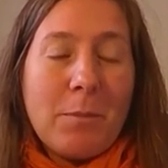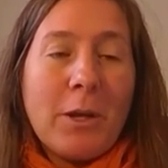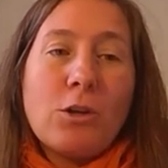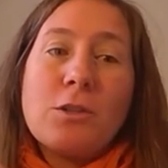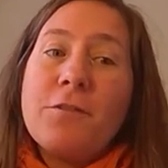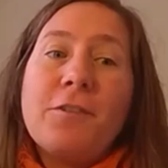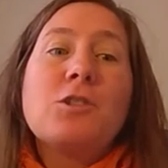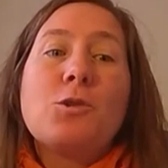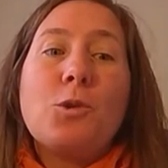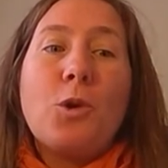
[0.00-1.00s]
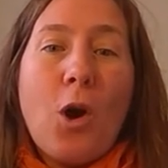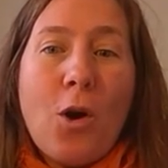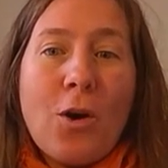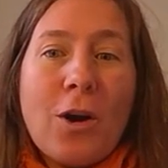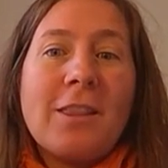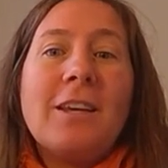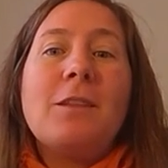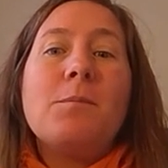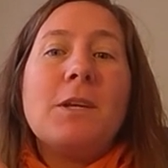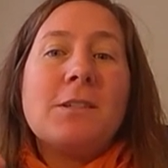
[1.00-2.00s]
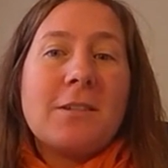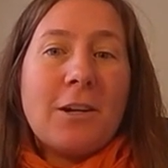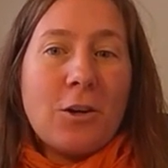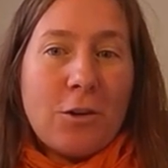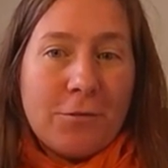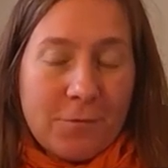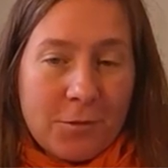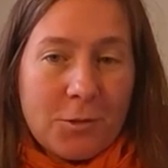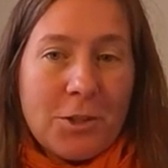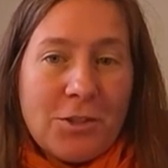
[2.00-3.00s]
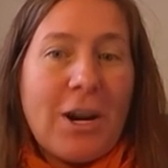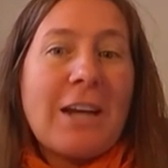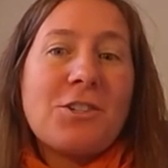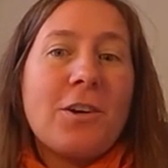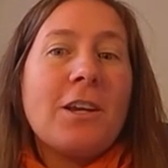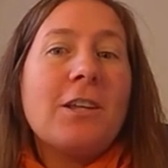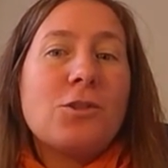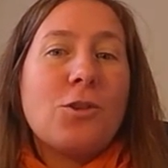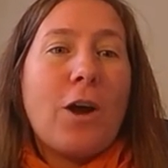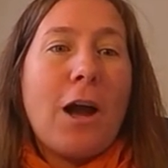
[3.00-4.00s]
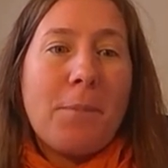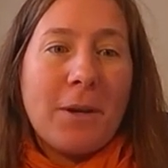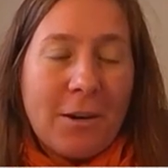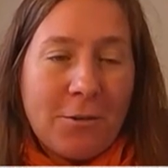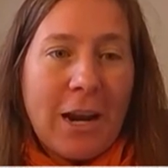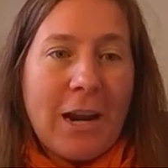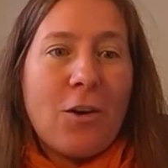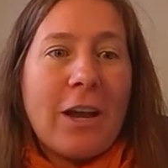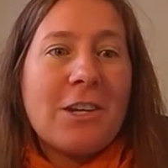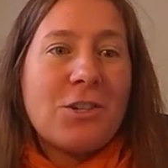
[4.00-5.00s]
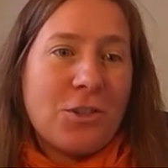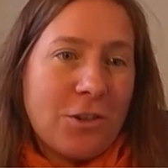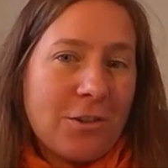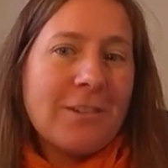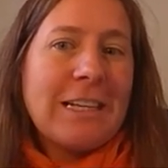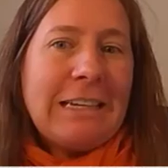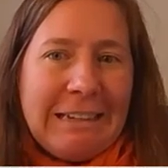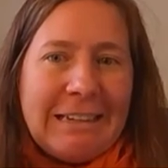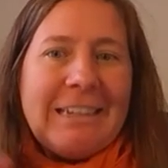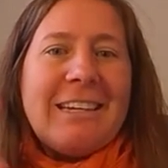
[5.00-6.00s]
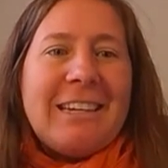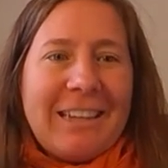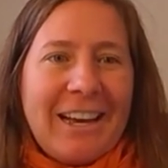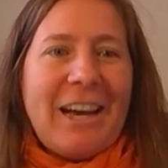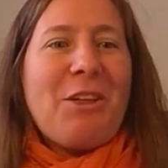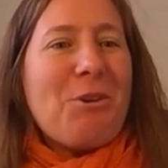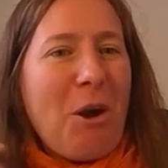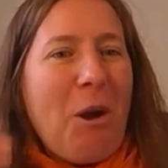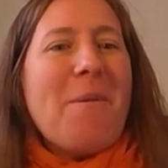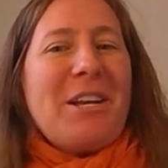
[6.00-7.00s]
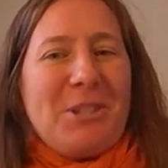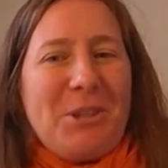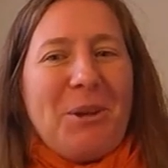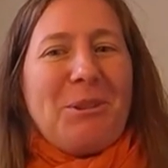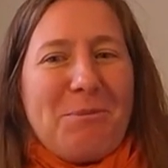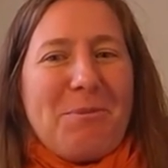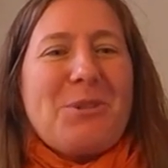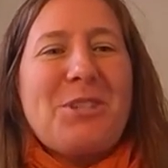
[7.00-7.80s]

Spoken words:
Because if it's too long and then it means a lot of restructuring needs to happen and reallocation, I don't know how much you want to push.